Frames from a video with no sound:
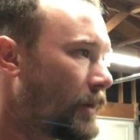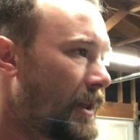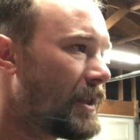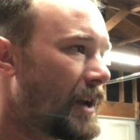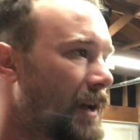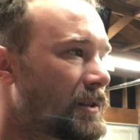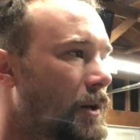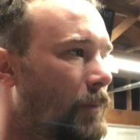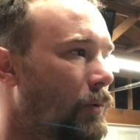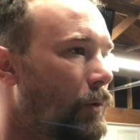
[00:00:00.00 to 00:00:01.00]
Within the next
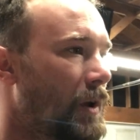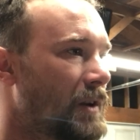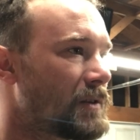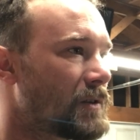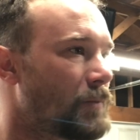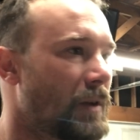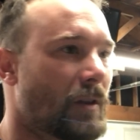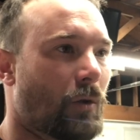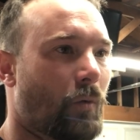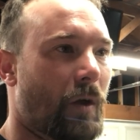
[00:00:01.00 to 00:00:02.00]
couple weeks,
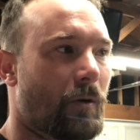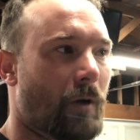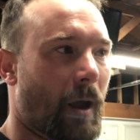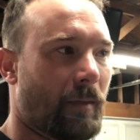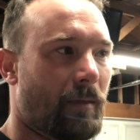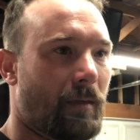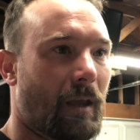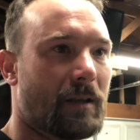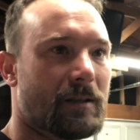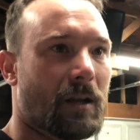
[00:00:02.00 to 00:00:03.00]
being that the weather, I
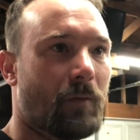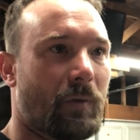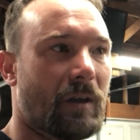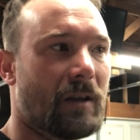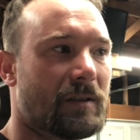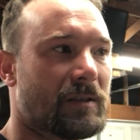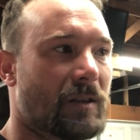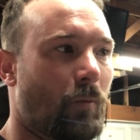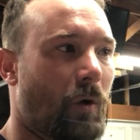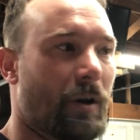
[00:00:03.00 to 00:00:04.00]
think, is going to be
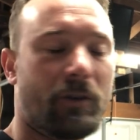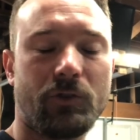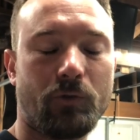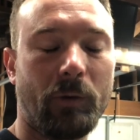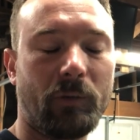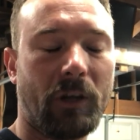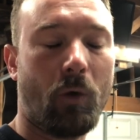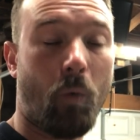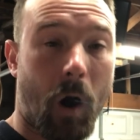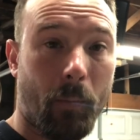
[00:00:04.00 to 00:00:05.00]
somewhat extremely
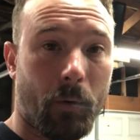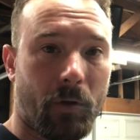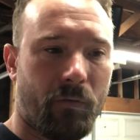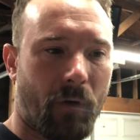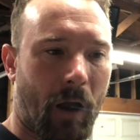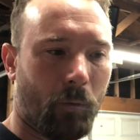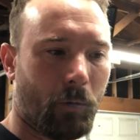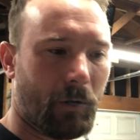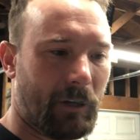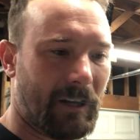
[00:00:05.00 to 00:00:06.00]
cooperative, I
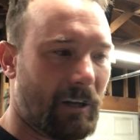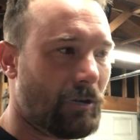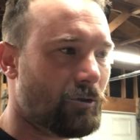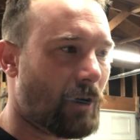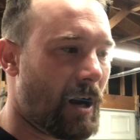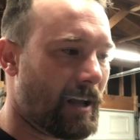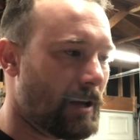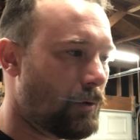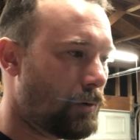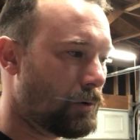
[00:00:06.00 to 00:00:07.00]
really need to try to
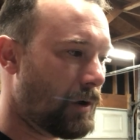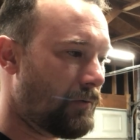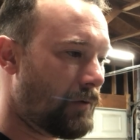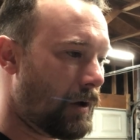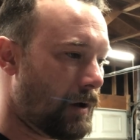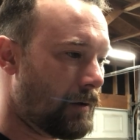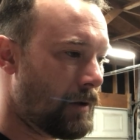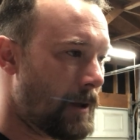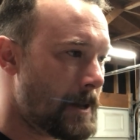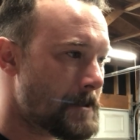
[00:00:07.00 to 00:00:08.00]
get a hold of
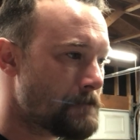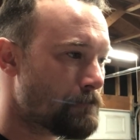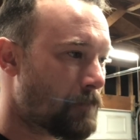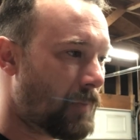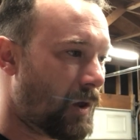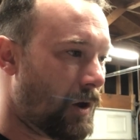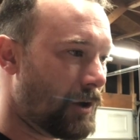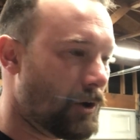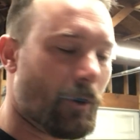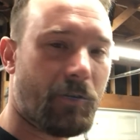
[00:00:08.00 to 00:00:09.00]

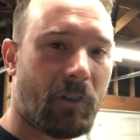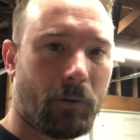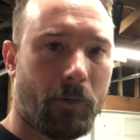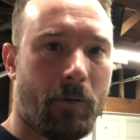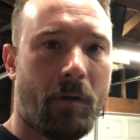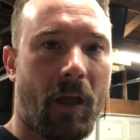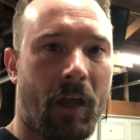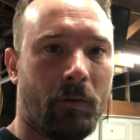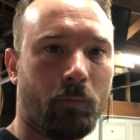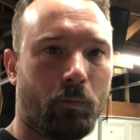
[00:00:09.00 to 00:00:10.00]
a yard tiller
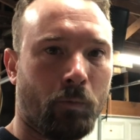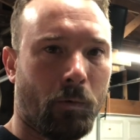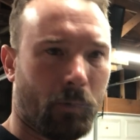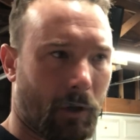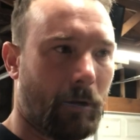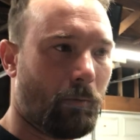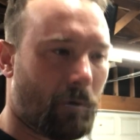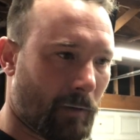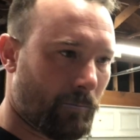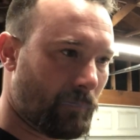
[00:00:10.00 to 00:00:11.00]
and really
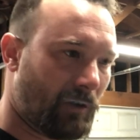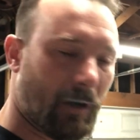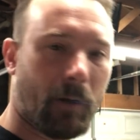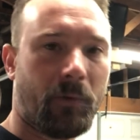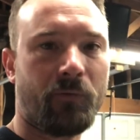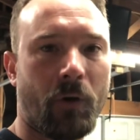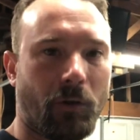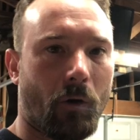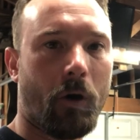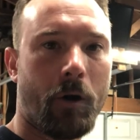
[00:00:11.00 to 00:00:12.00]
want to till up the
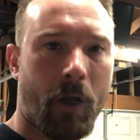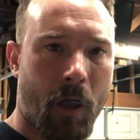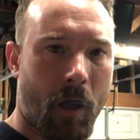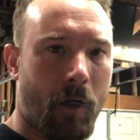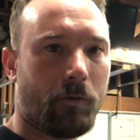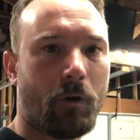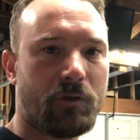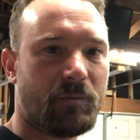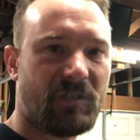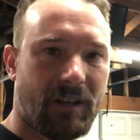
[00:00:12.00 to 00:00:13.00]
front yard,
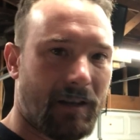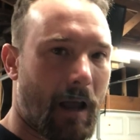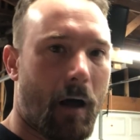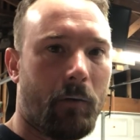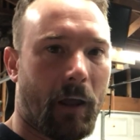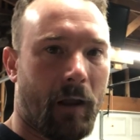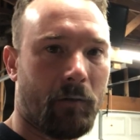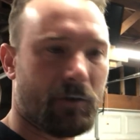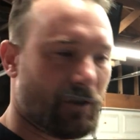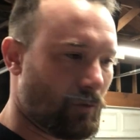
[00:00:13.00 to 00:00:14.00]
throw some seed down,
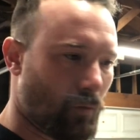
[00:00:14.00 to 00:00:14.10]
and